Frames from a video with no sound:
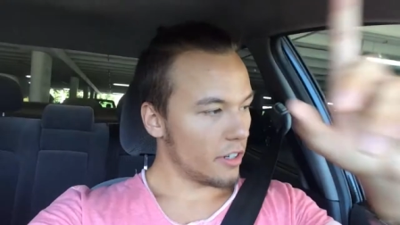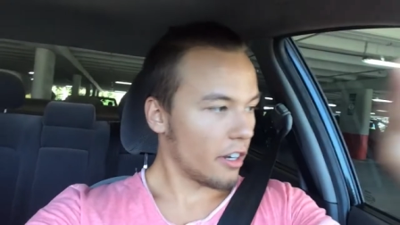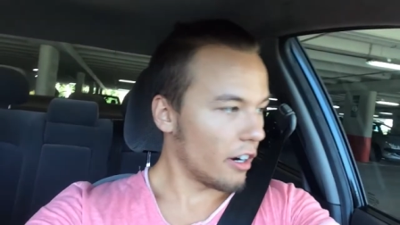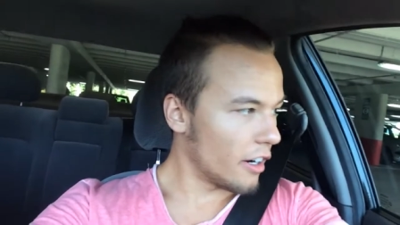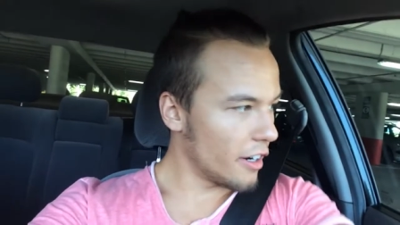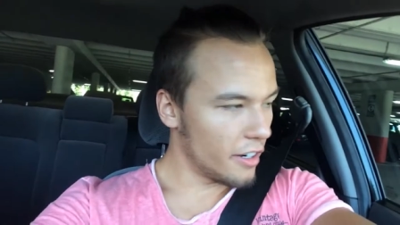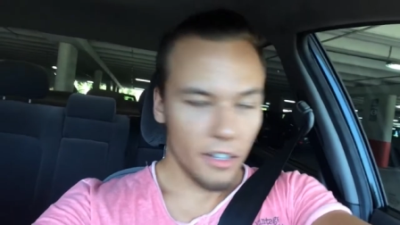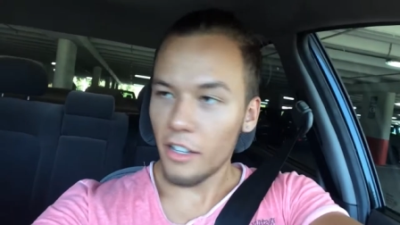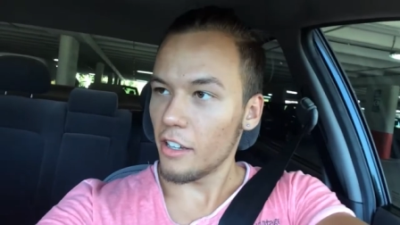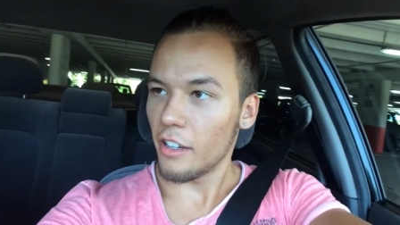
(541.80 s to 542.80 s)
the car,
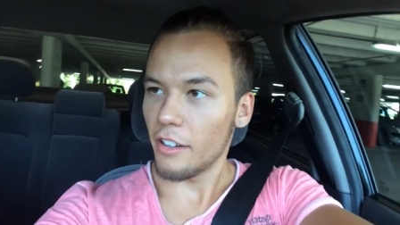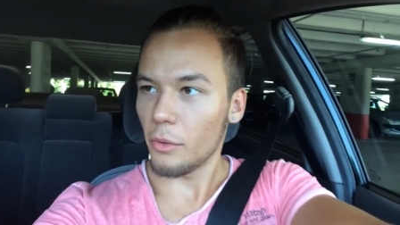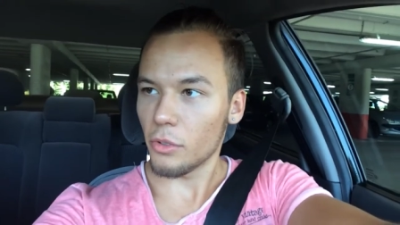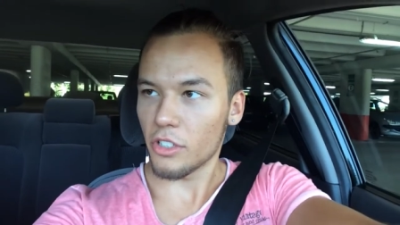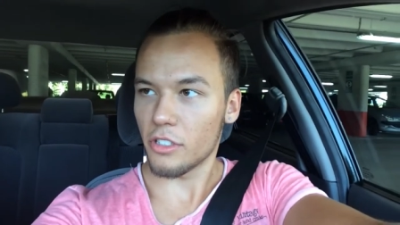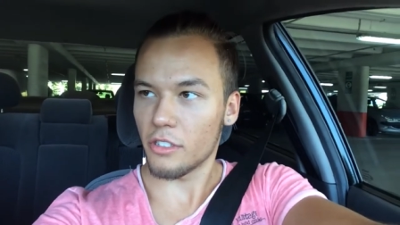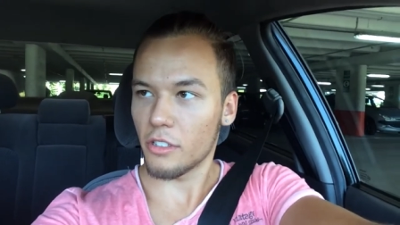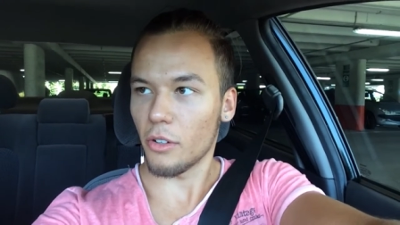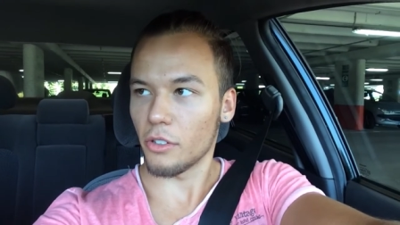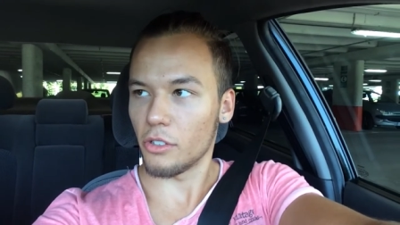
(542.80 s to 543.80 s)
and we're
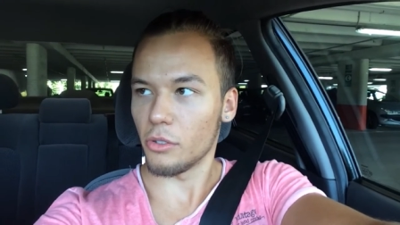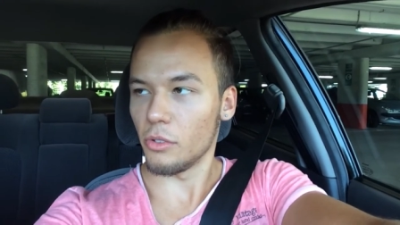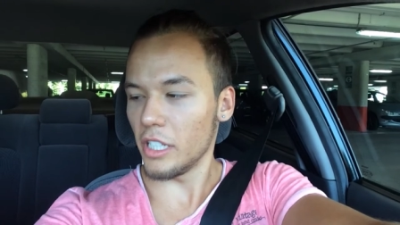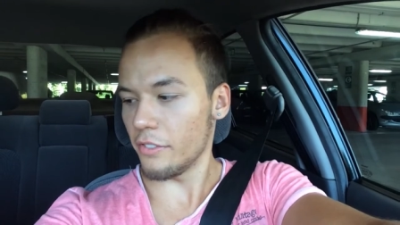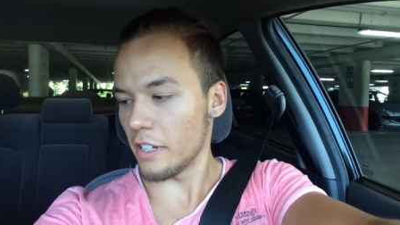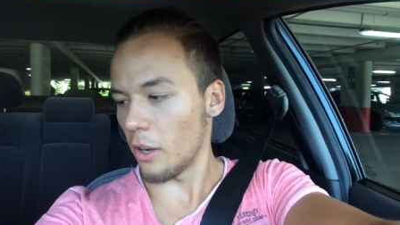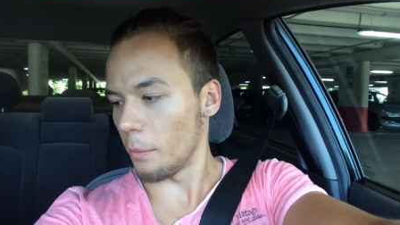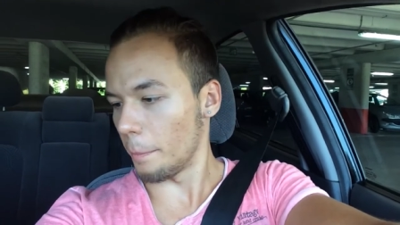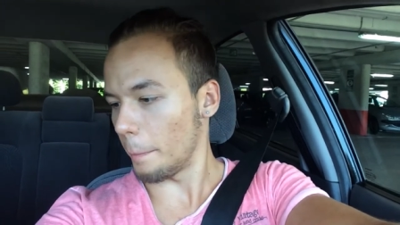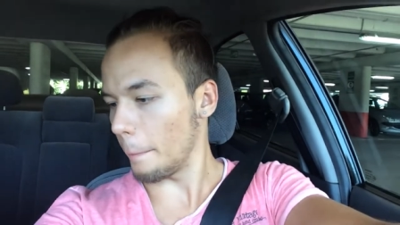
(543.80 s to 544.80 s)
just going to leave now.
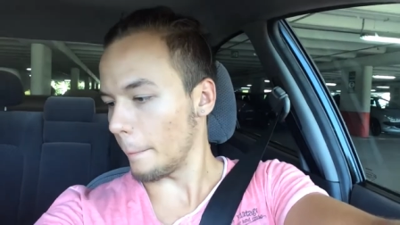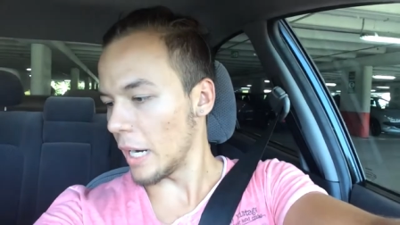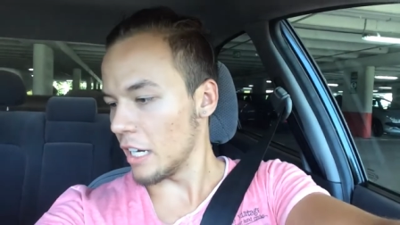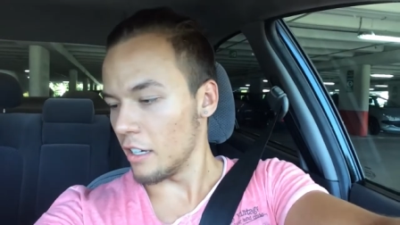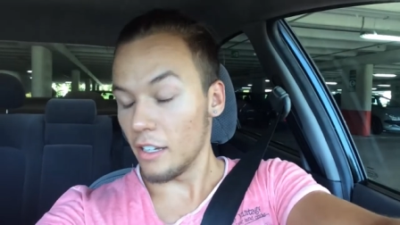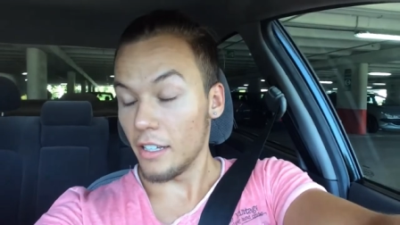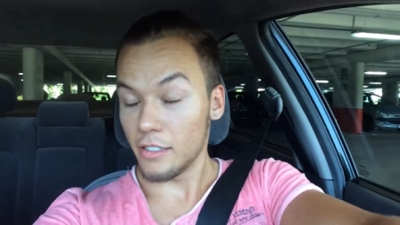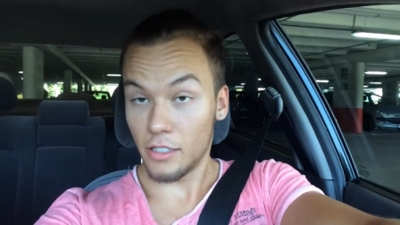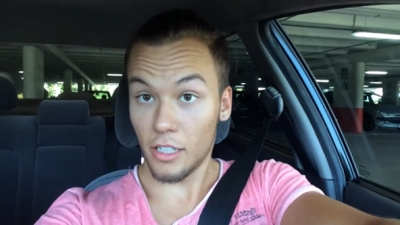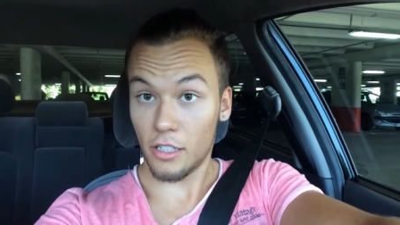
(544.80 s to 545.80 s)

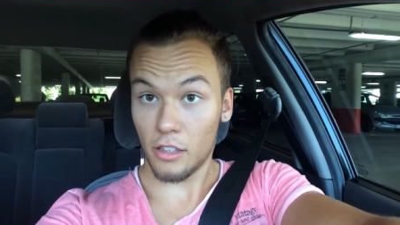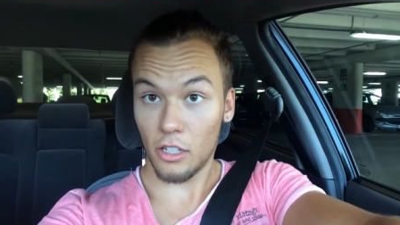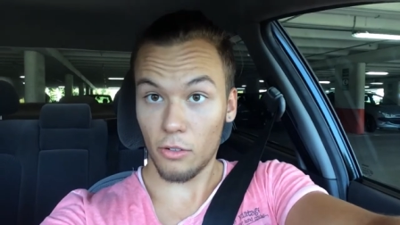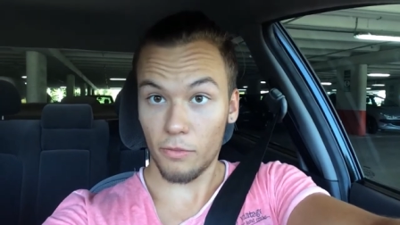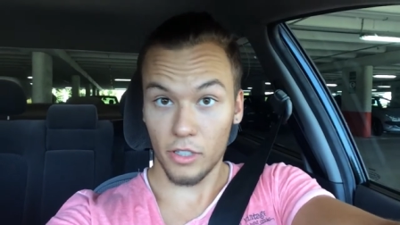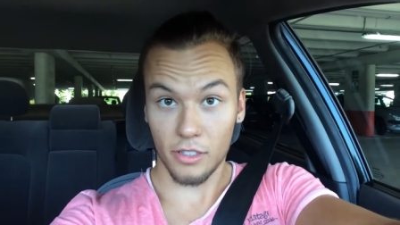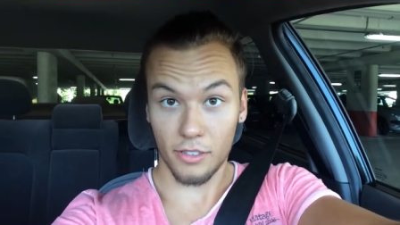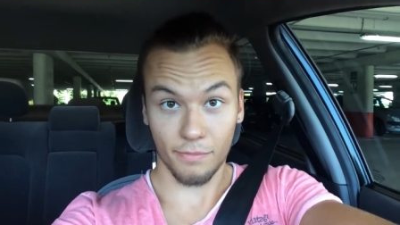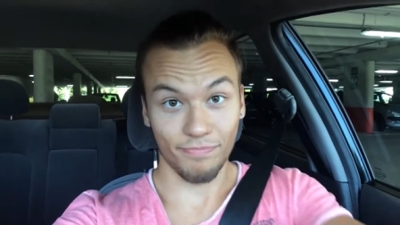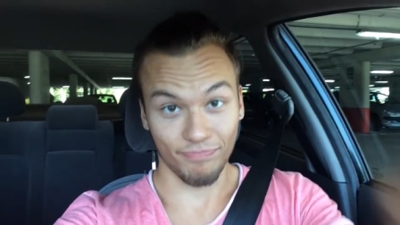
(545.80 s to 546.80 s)
Stating the obvious.